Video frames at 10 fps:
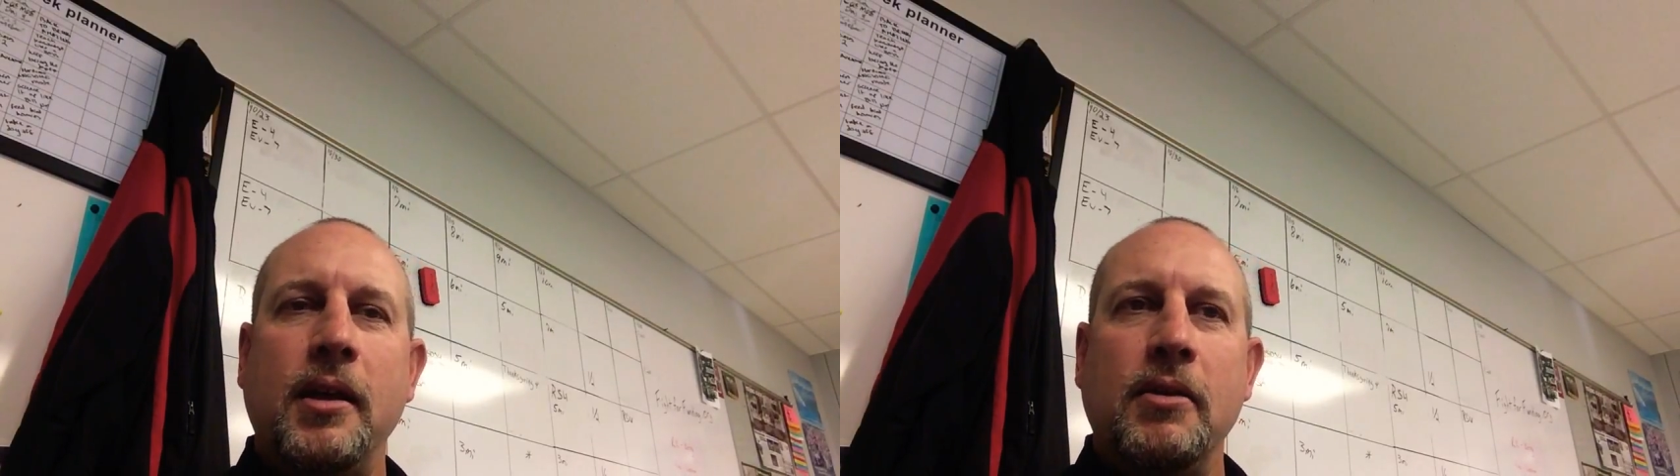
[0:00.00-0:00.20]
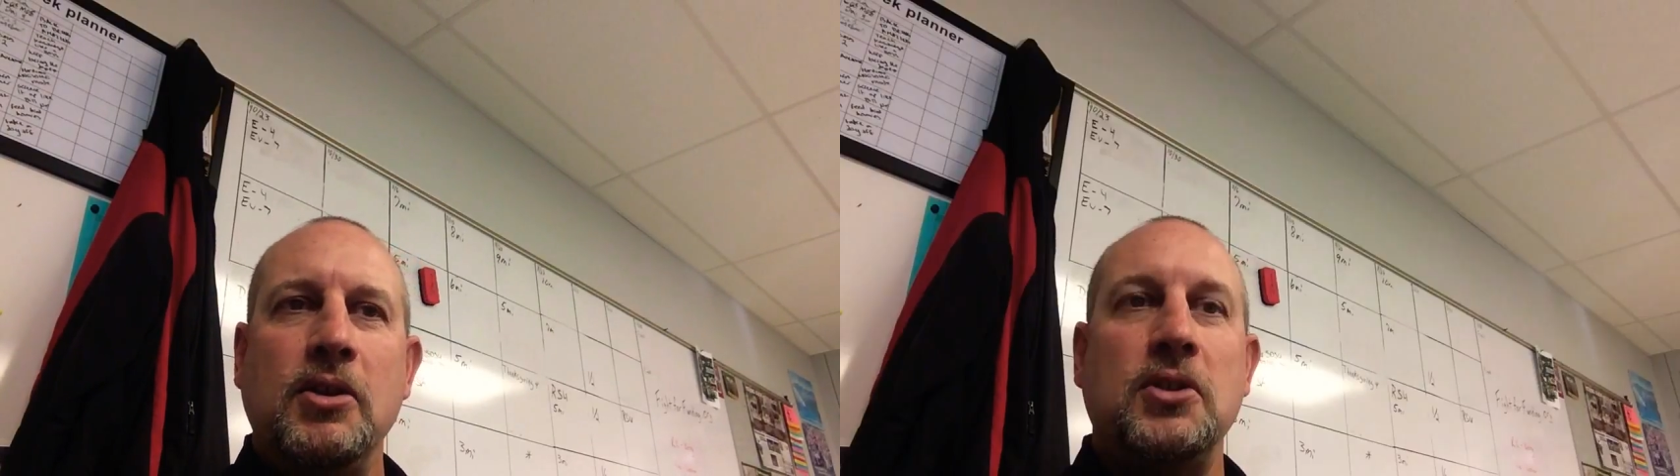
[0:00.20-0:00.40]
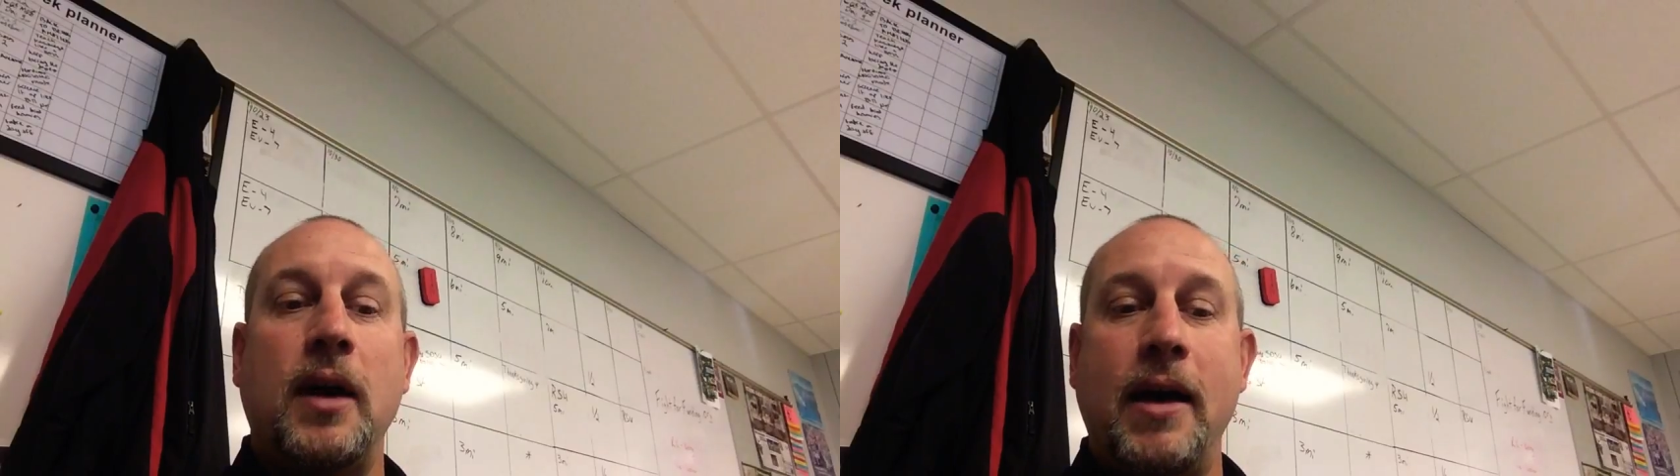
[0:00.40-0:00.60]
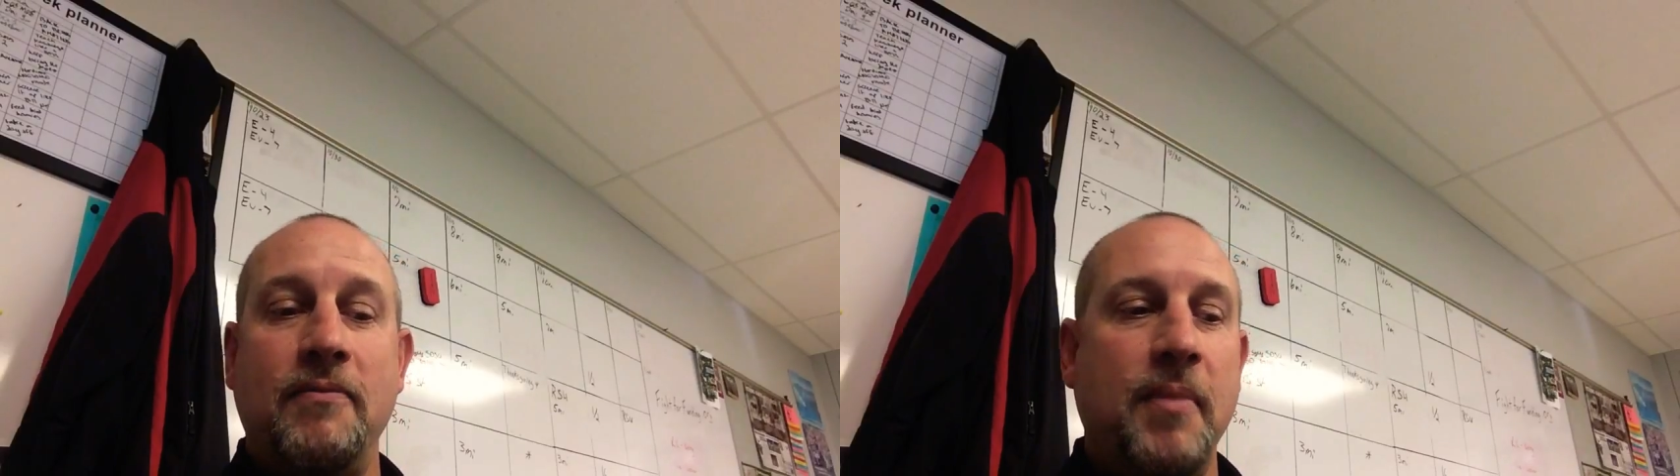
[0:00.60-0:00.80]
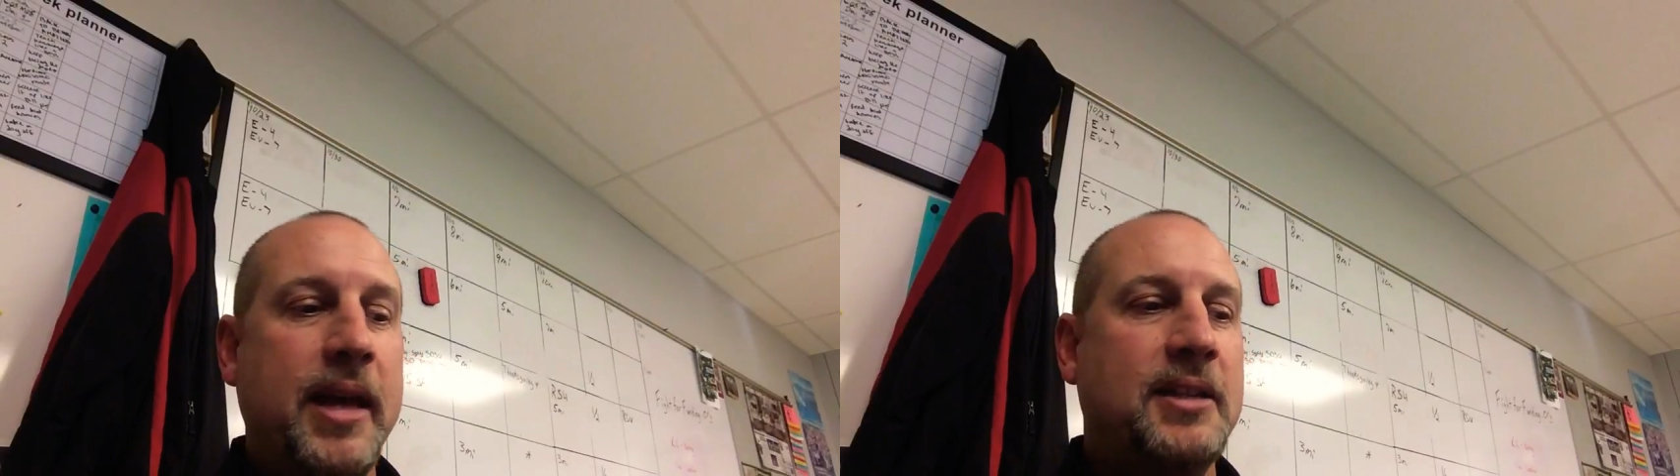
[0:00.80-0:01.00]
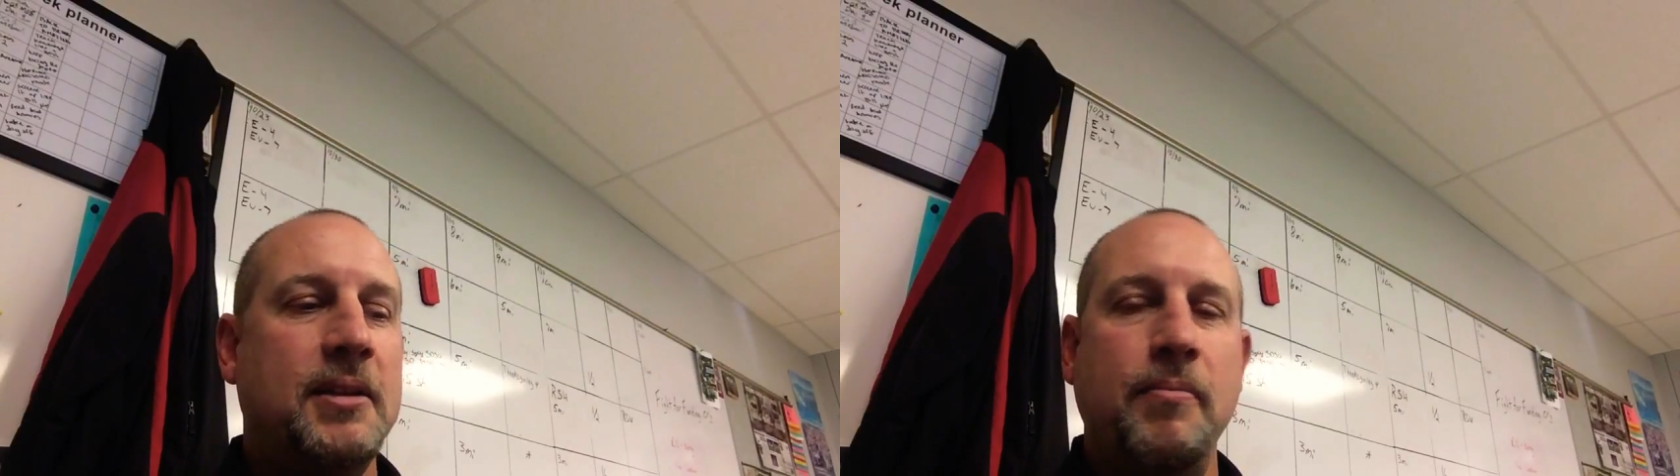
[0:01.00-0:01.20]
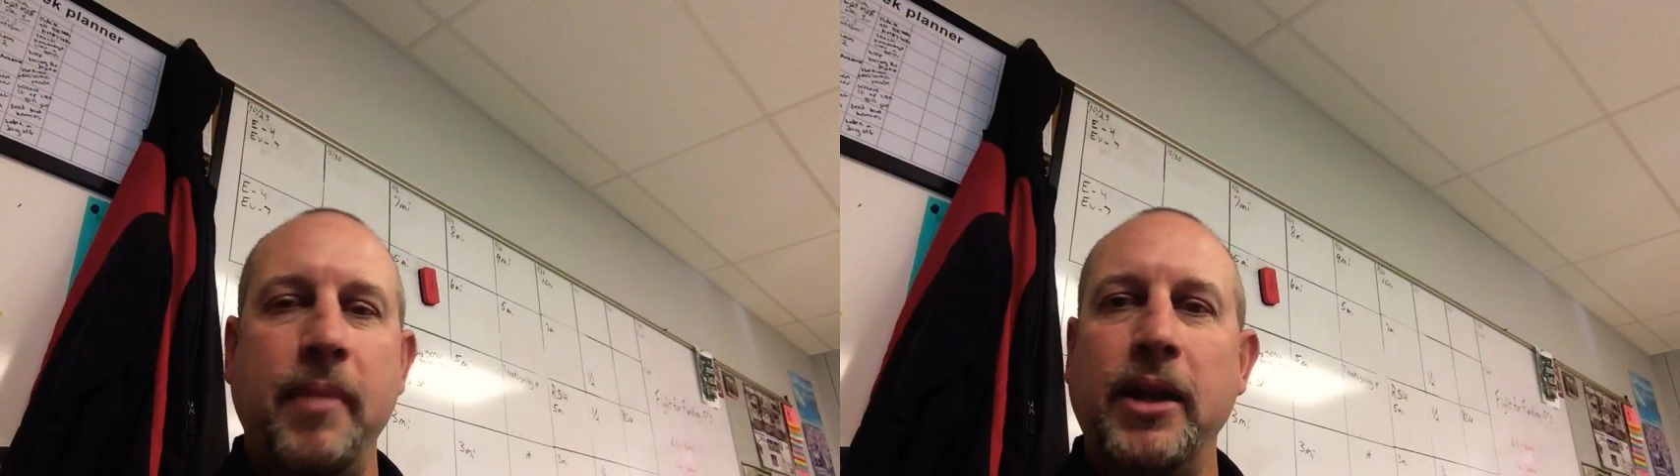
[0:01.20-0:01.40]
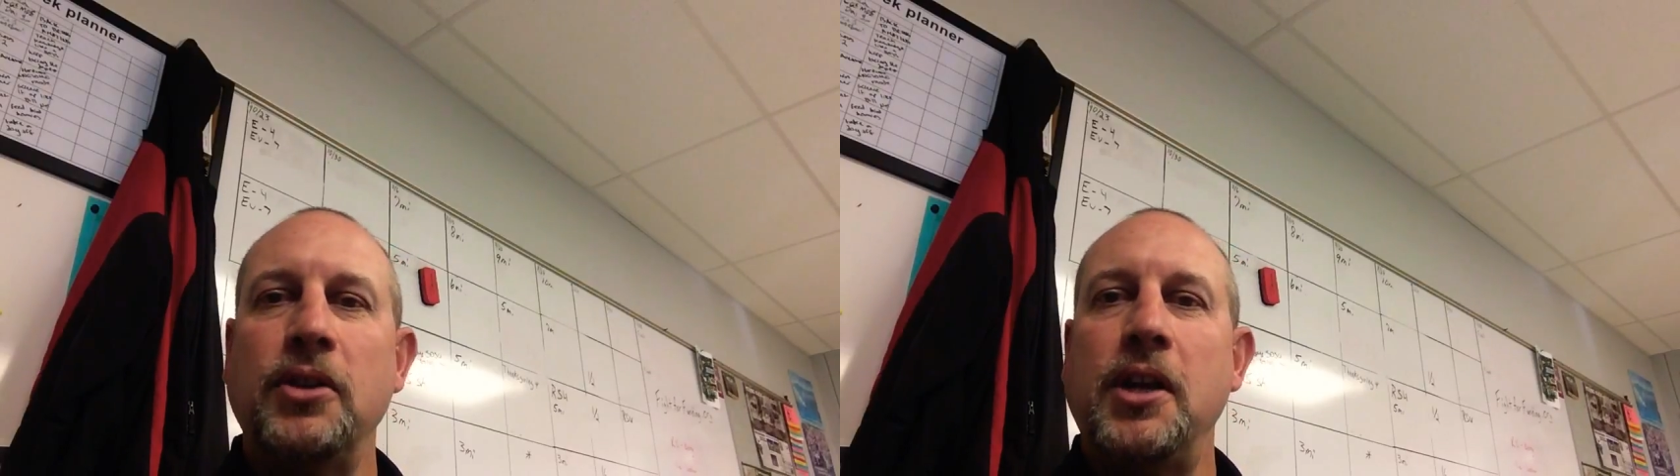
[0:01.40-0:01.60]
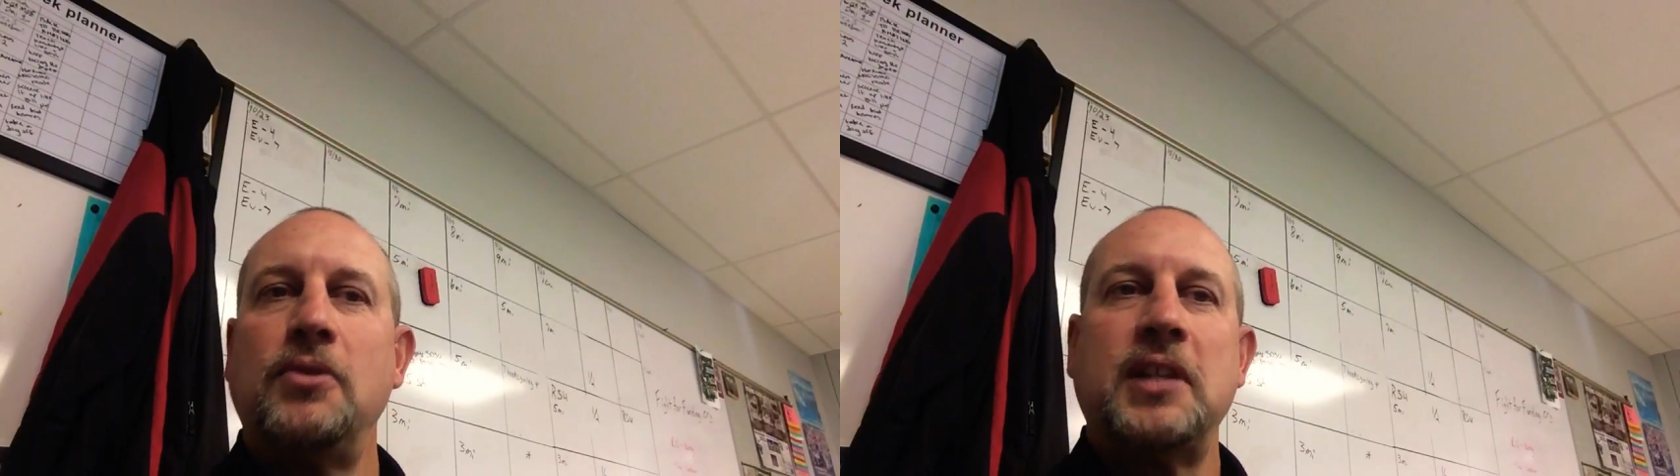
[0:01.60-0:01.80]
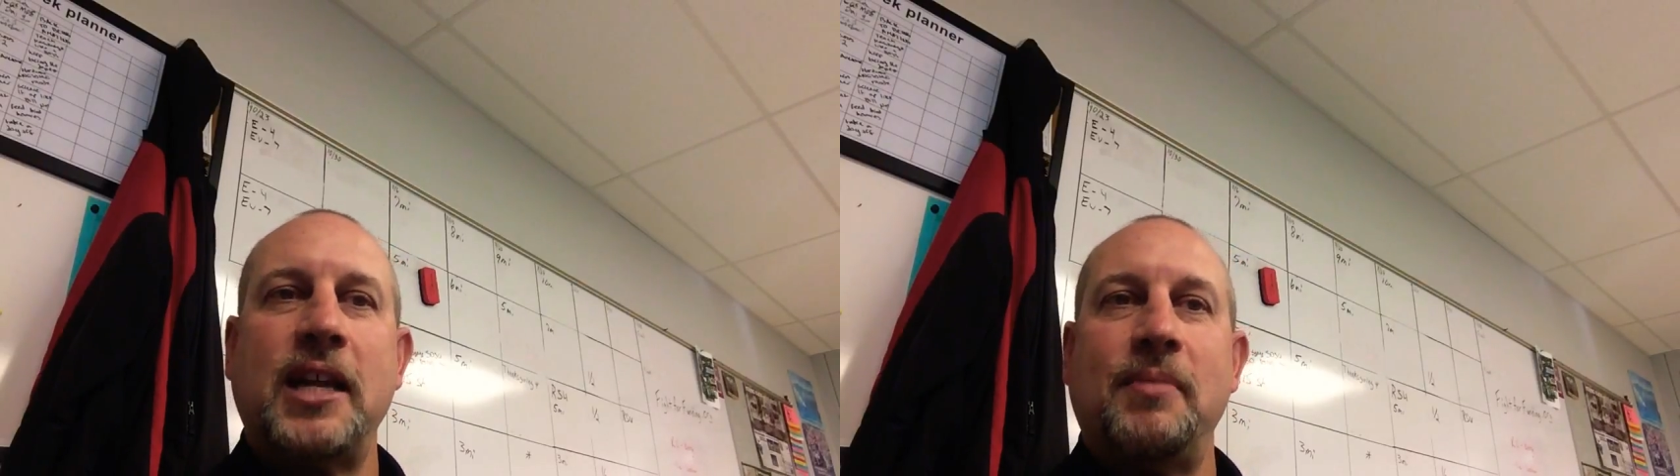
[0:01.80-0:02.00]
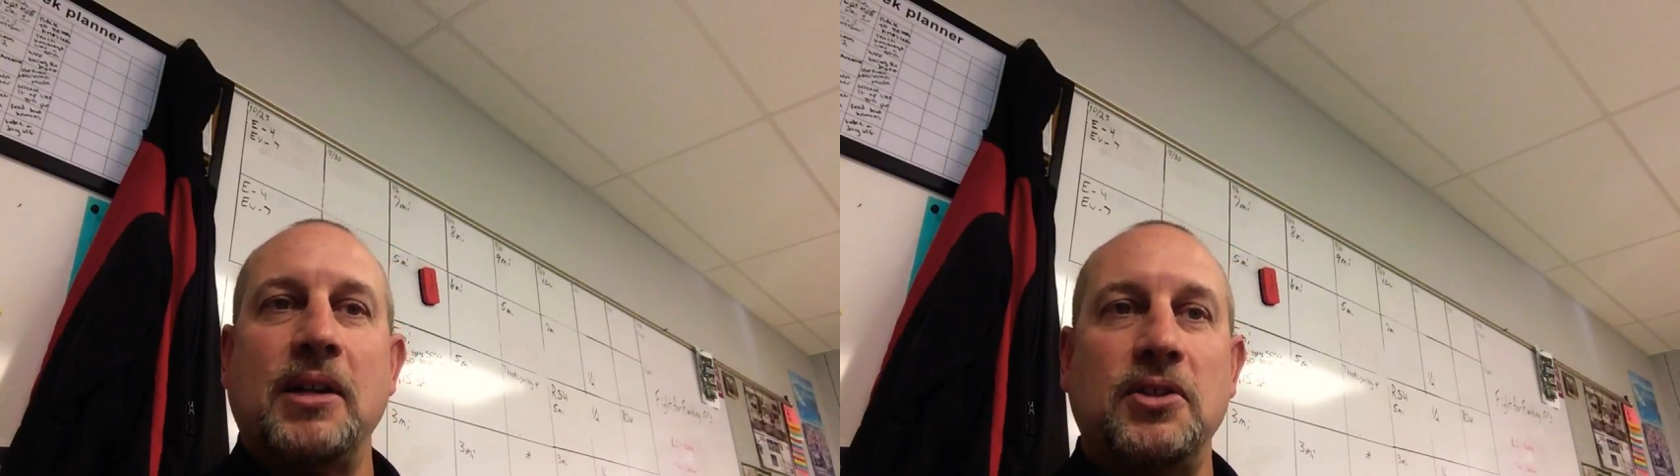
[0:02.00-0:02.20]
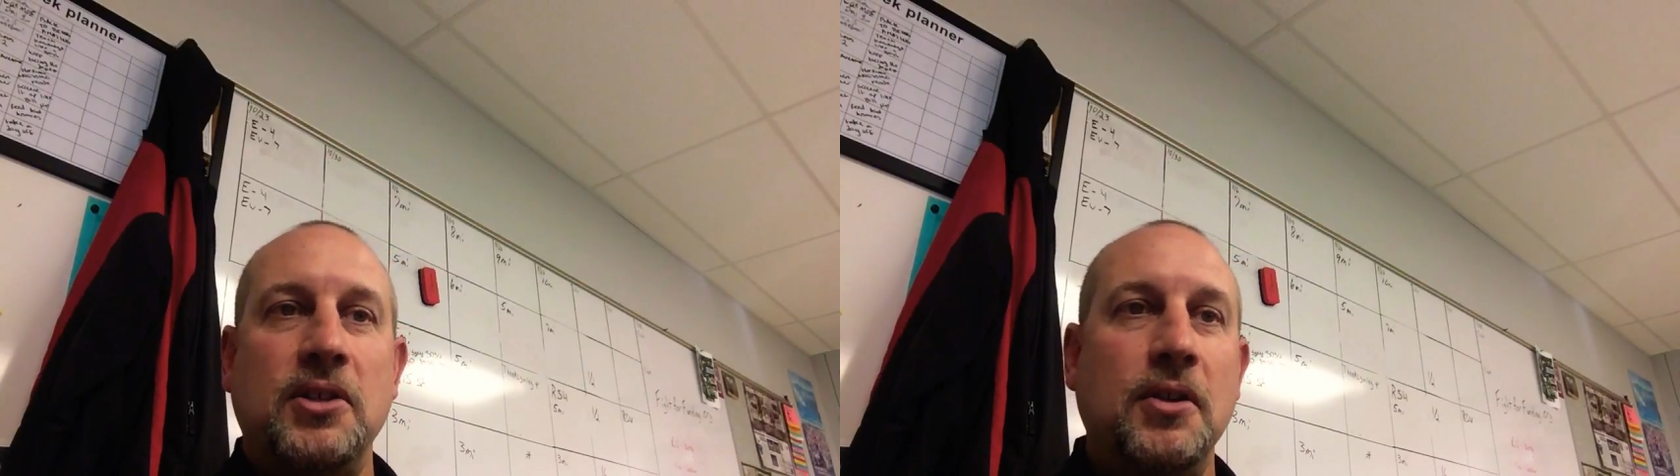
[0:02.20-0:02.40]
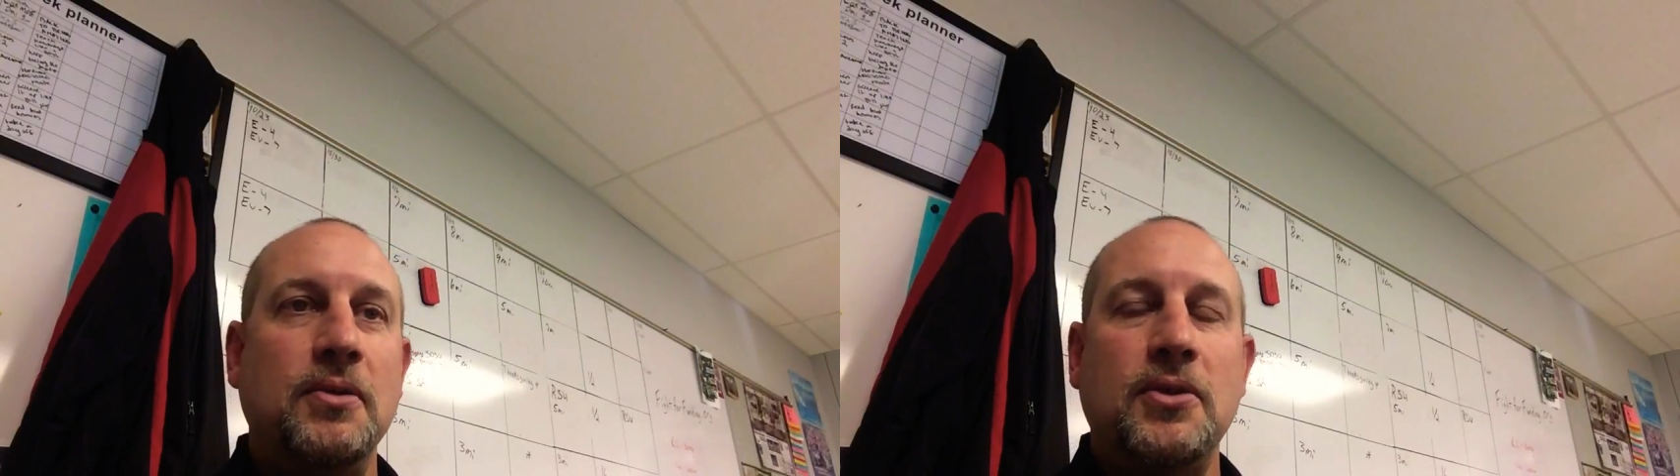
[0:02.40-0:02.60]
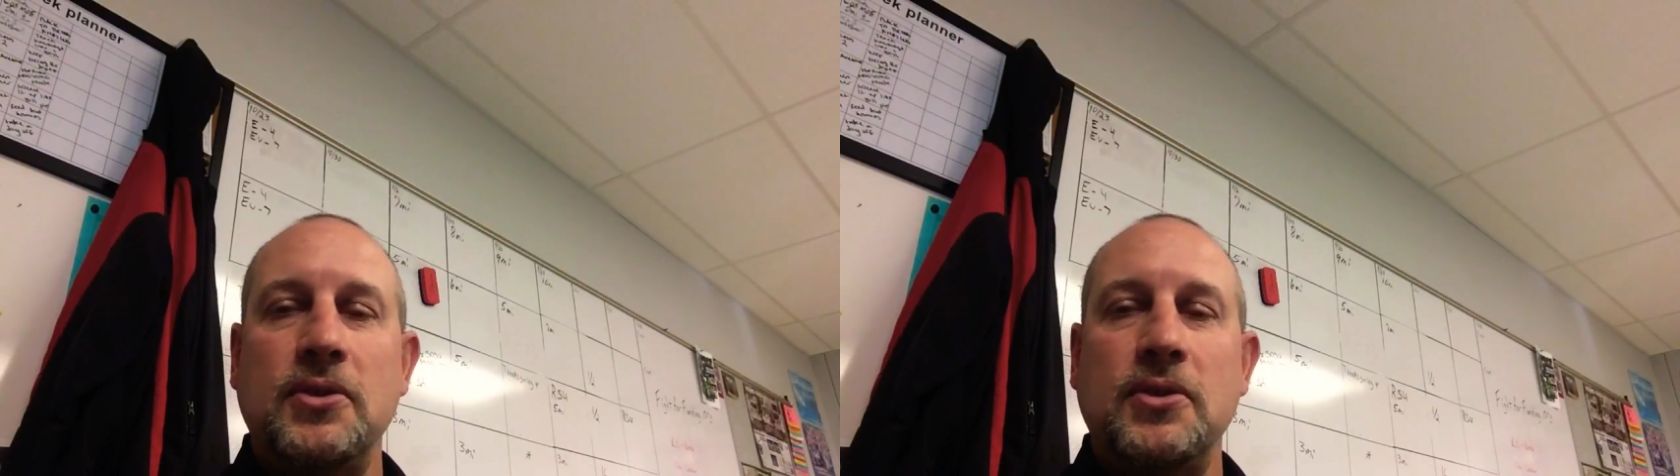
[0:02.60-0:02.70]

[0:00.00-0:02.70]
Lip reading: so I've made some mental notes out of my students.